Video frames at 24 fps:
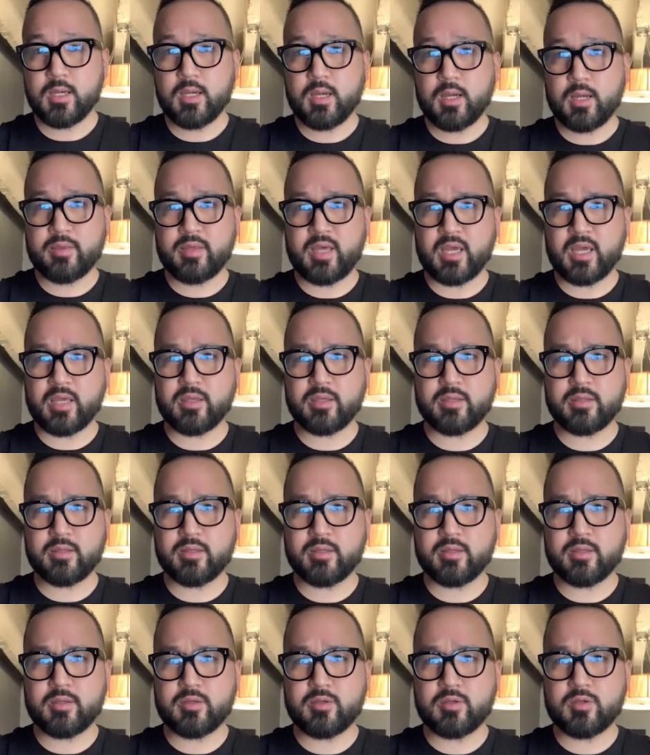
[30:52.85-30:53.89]
then
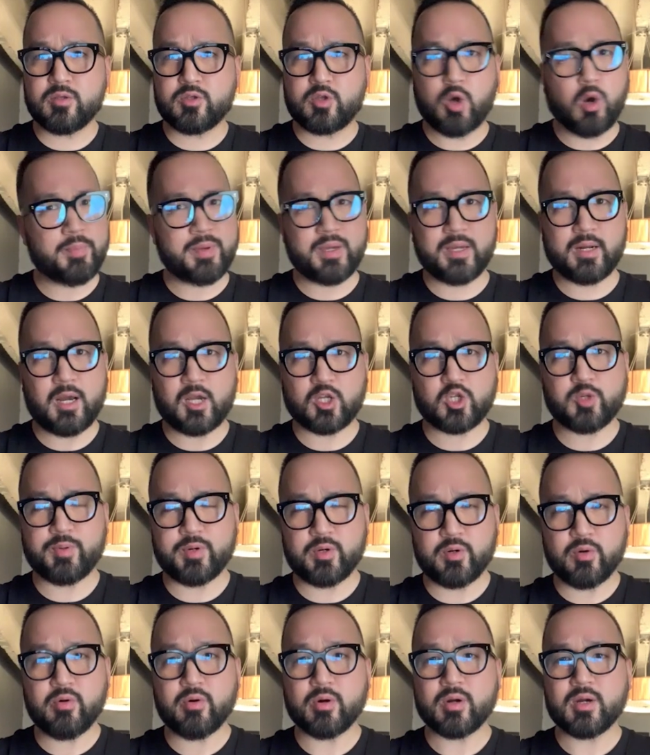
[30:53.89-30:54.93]
don't be an
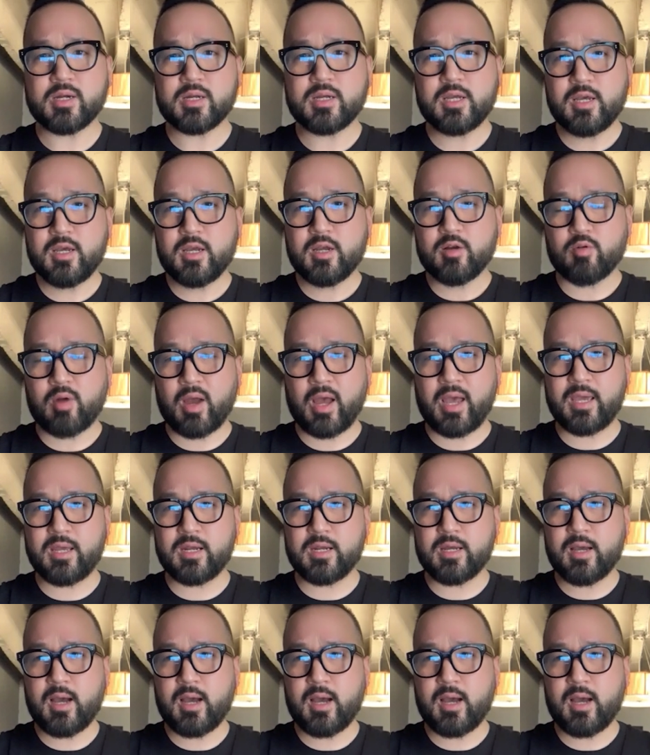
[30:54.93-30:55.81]
entrepreneur, right?